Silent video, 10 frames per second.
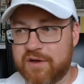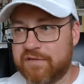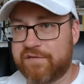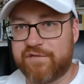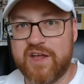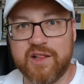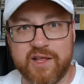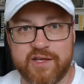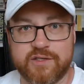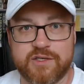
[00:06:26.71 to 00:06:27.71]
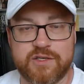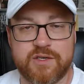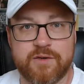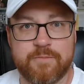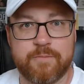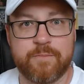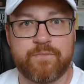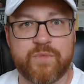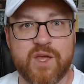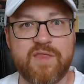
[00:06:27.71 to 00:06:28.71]
feelings
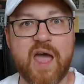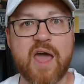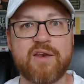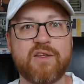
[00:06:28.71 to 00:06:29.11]
that,